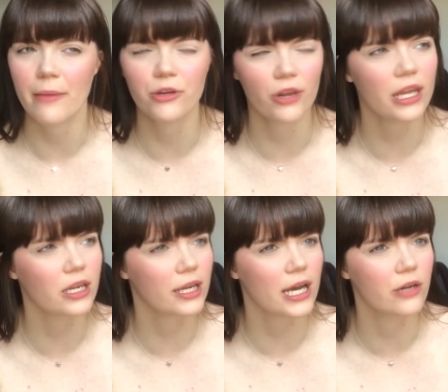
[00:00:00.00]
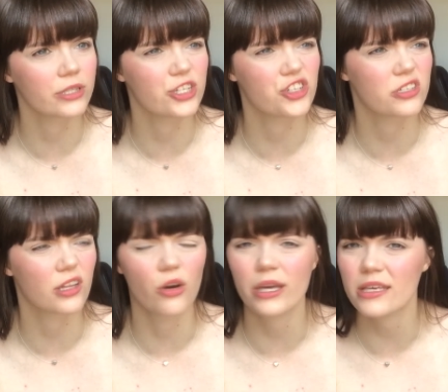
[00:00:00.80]
Creating an account is just
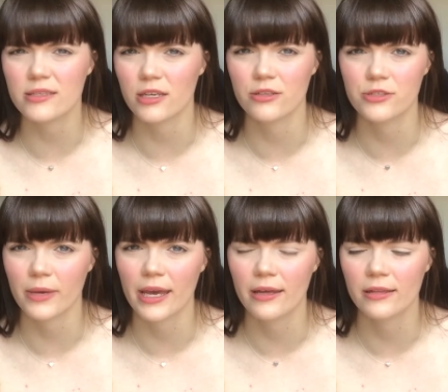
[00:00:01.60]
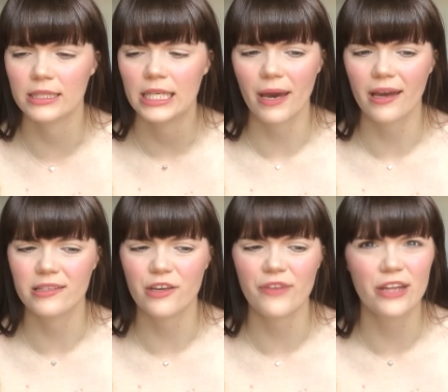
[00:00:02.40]
a lot easier as well,
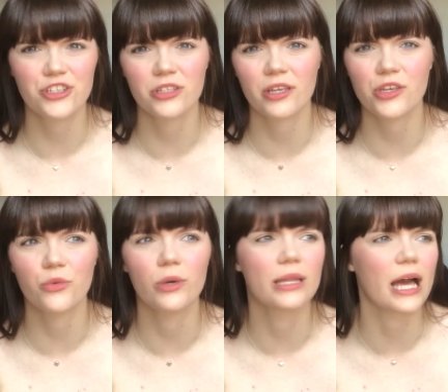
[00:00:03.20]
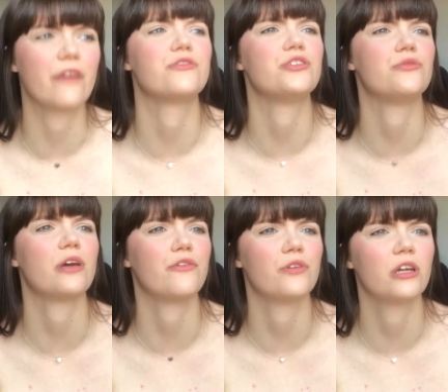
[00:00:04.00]
and eventually you will have to do
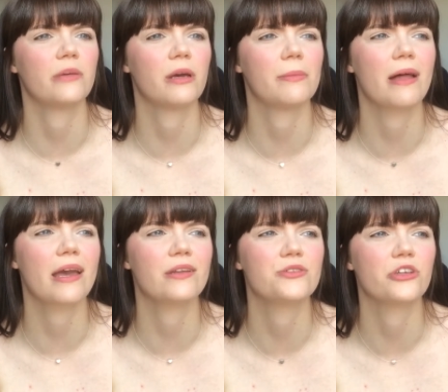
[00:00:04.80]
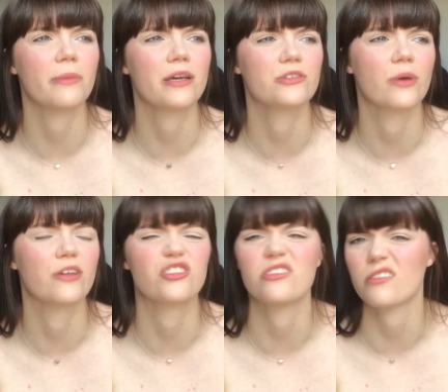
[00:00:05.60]
it if you're going to be applying, so you might as
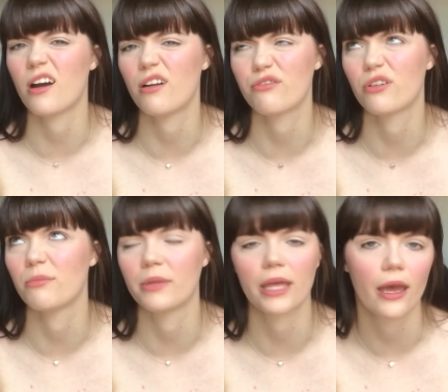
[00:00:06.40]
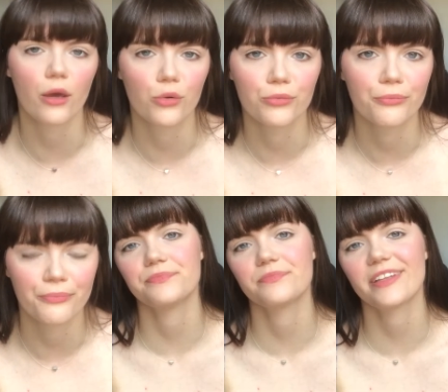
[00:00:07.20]
well just start from the get-go.
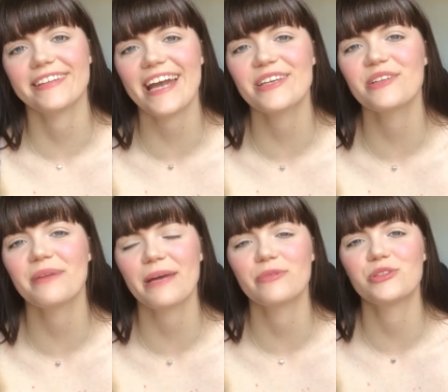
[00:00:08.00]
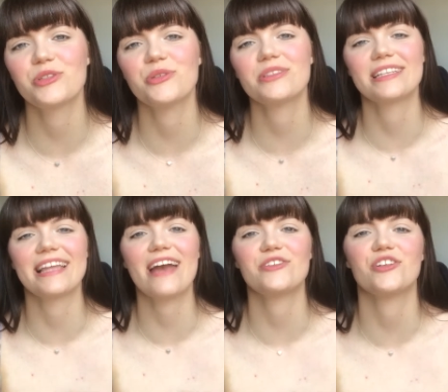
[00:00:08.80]
Then you'll be able to
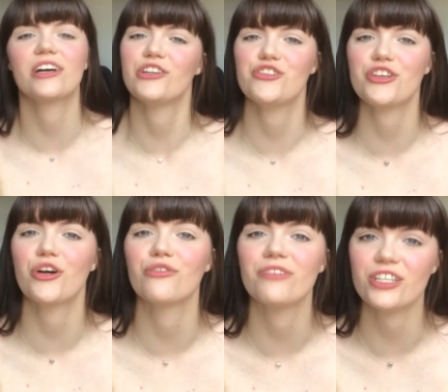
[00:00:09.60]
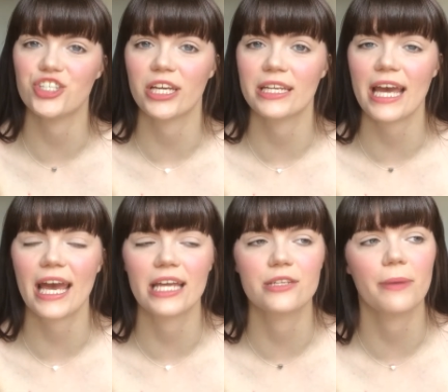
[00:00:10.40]
select your country or region,
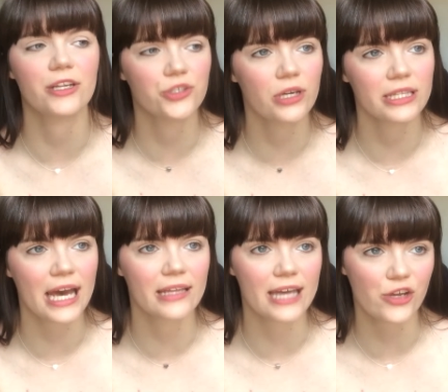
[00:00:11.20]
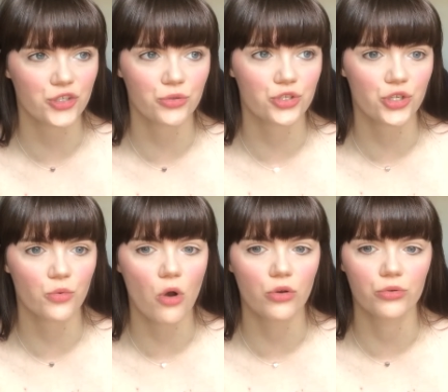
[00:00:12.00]
and by doing that, that shows
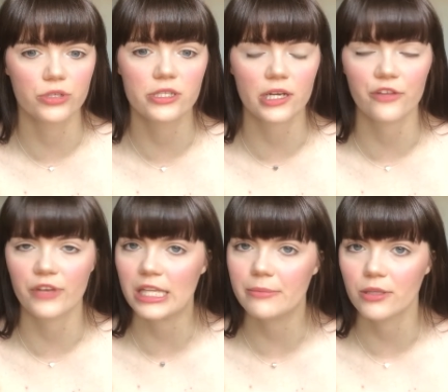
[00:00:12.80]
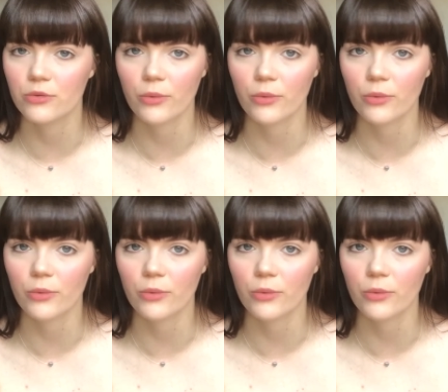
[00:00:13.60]
you what courses are available